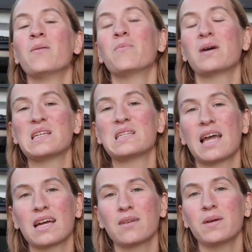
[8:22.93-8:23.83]
But
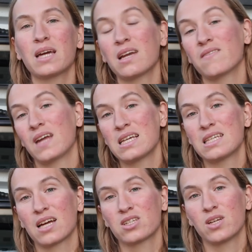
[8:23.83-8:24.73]
that can be kind of nice
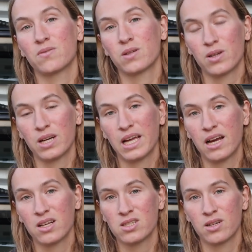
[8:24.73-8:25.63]
actually for learning how
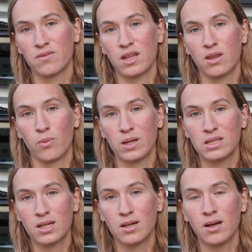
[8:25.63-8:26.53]
to surf in the
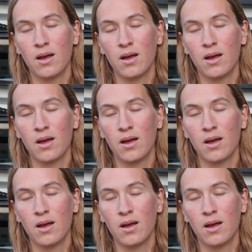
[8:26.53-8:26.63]
winter.